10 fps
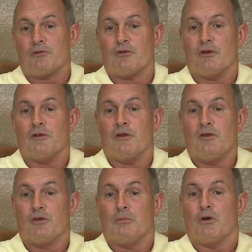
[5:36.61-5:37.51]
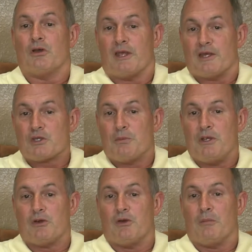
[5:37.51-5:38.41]
to book a guest
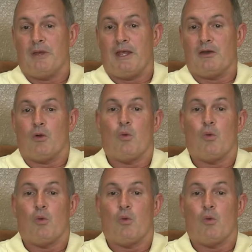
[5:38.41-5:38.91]
speaker and a band,